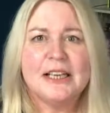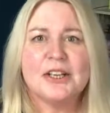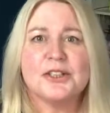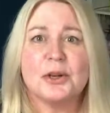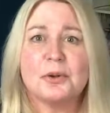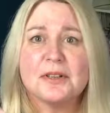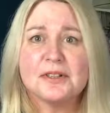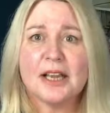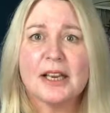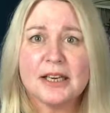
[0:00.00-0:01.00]
So
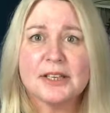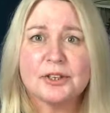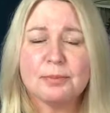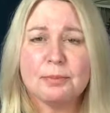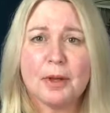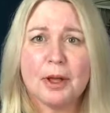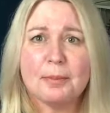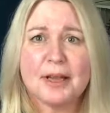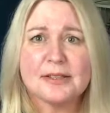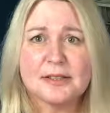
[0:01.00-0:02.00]
secondly,
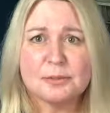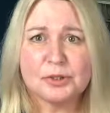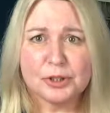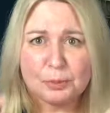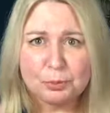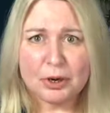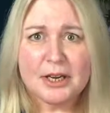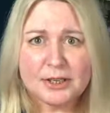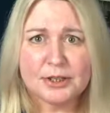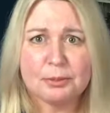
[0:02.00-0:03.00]
ask them to
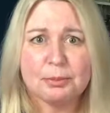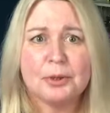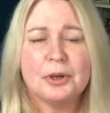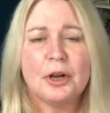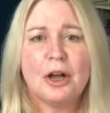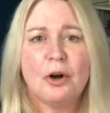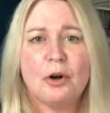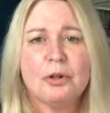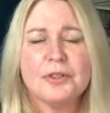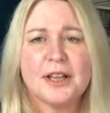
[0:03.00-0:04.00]
brain dump
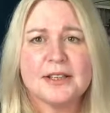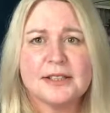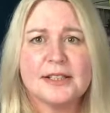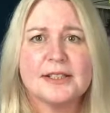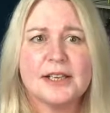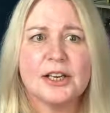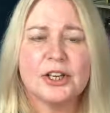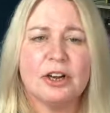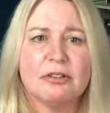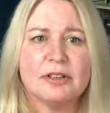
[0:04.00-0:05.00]
all the existing
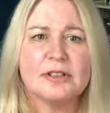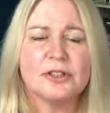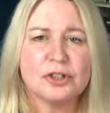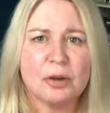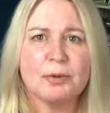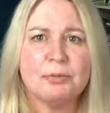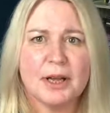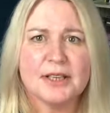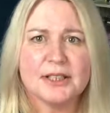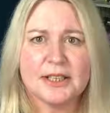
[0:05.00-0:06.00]
current top of
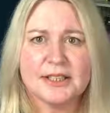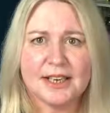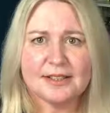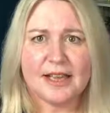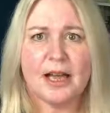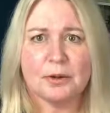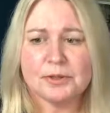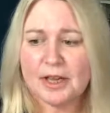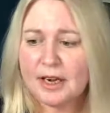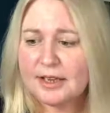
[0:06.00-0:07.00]
mind ideas out.
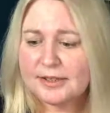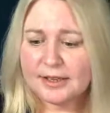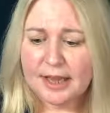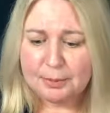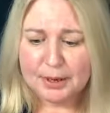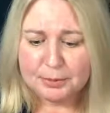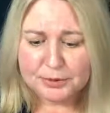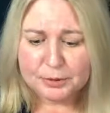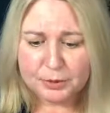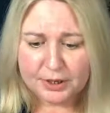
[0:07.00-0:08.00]
I like to get people
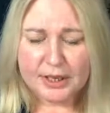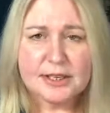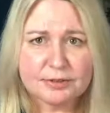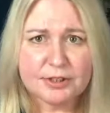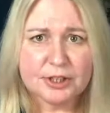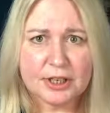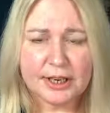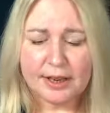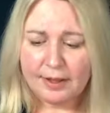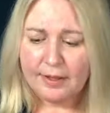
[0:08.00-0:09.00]
to work
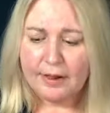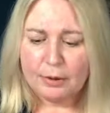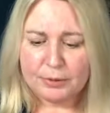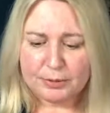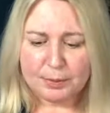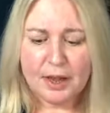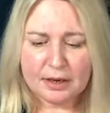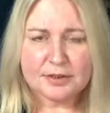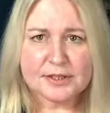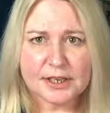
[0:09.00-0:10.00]
individually with a pile
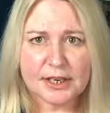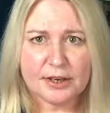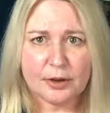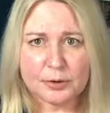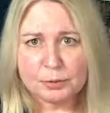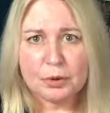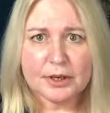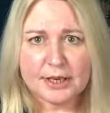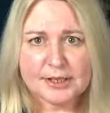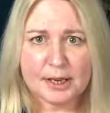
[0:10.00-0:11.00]
of sticky notes, one
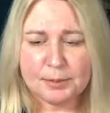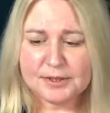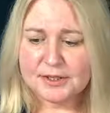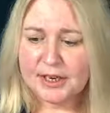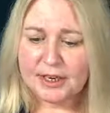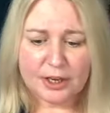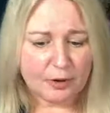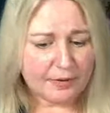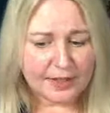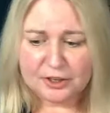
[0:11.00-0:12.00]
idea per sticky note,
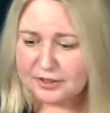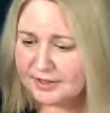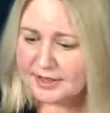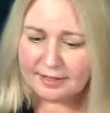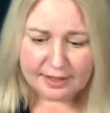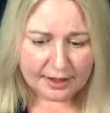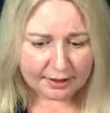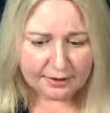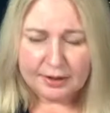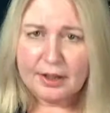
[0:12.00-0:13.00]
and they just sit there
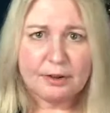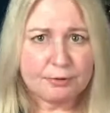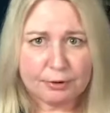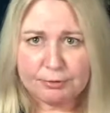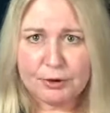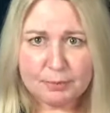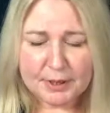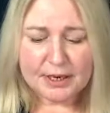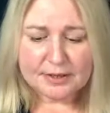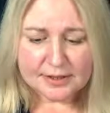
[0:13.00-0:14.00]
for a few
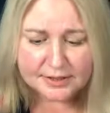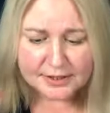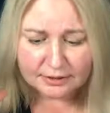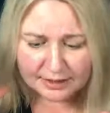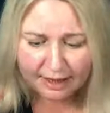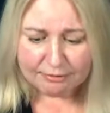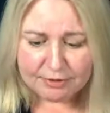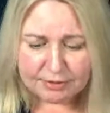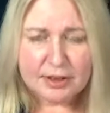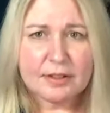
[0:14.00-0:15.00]
minutes until
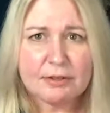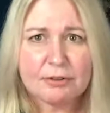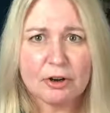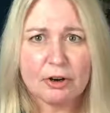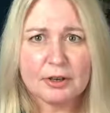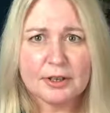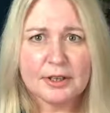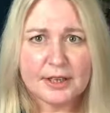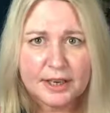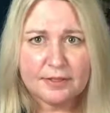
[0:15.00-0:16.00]
everything they've got
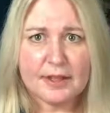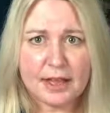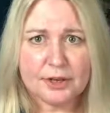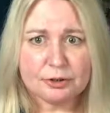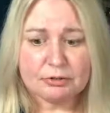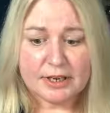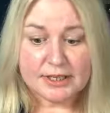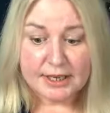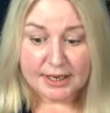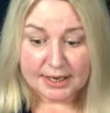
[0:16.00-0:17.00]
in their head
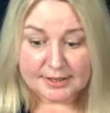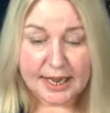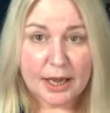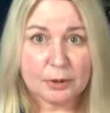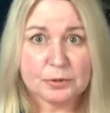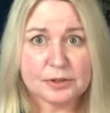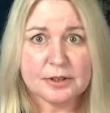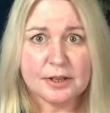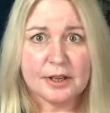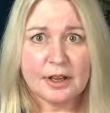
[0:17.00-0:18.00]
already is out,
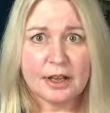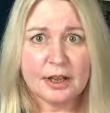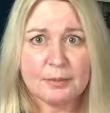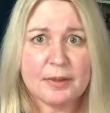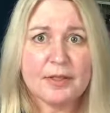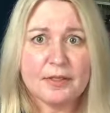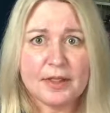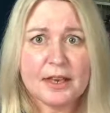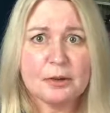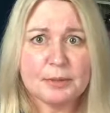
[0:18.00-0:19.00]
and then they
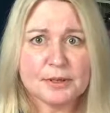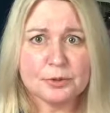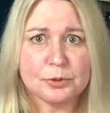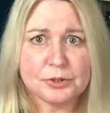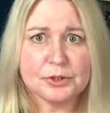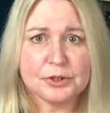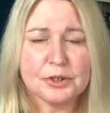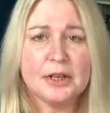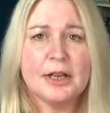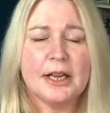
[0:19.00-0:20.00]
can be sorted,
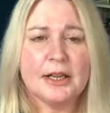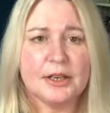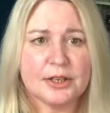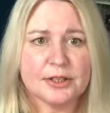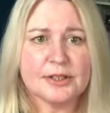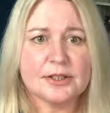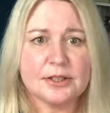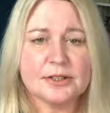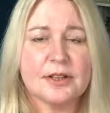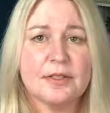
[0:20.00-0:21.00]
you can
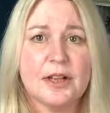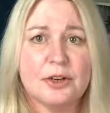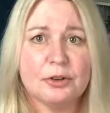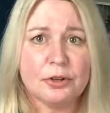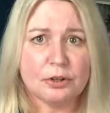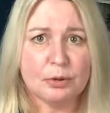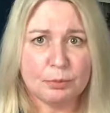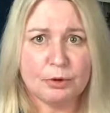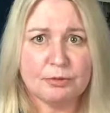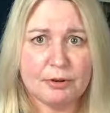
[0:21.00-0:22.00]
discuss, and then you can
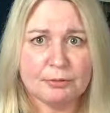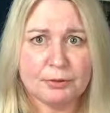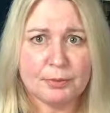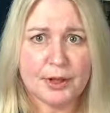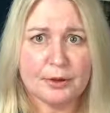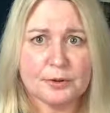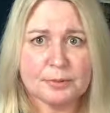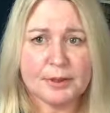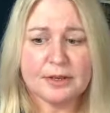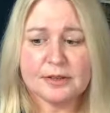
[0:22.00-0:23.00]
move on from those,
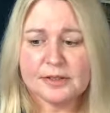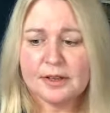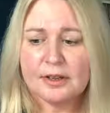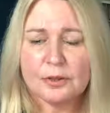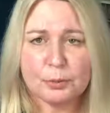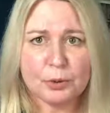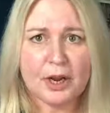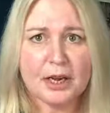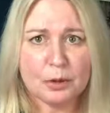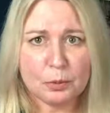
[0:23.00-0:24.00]
because the
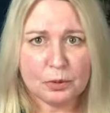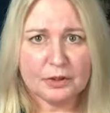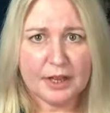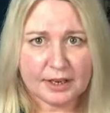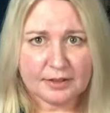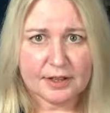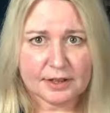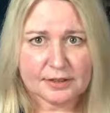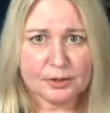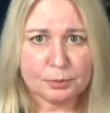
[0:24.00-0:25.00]
brain will like
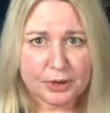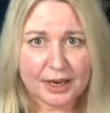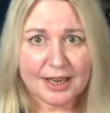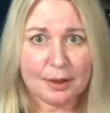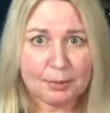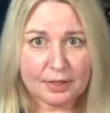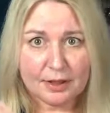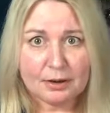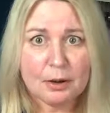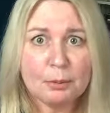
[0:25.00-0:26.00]
that. The brain can be
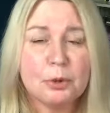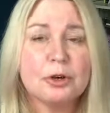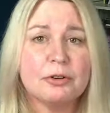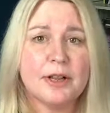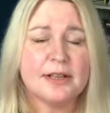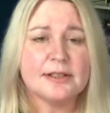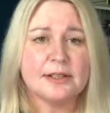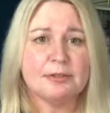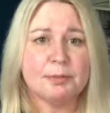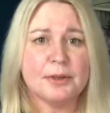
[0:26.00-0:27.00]
then more
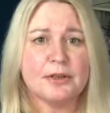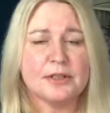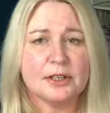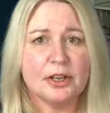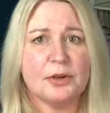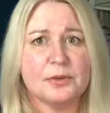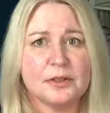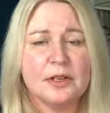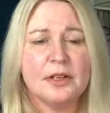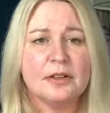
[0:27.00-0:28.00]
creative because it knows
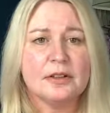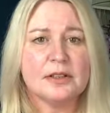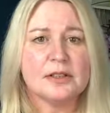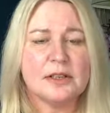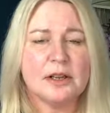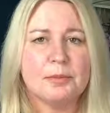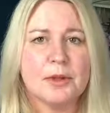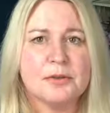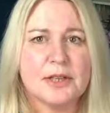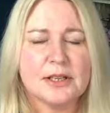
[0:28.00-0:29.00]
that
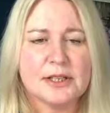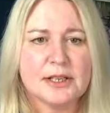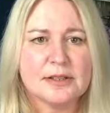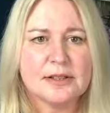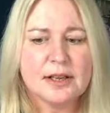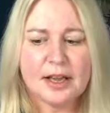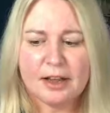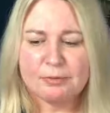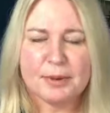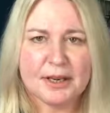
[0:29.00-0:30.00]
those ideas
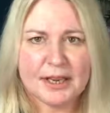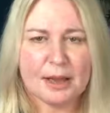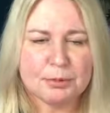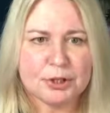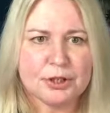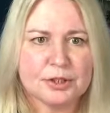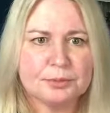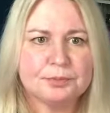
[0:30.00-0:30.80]
have been captured.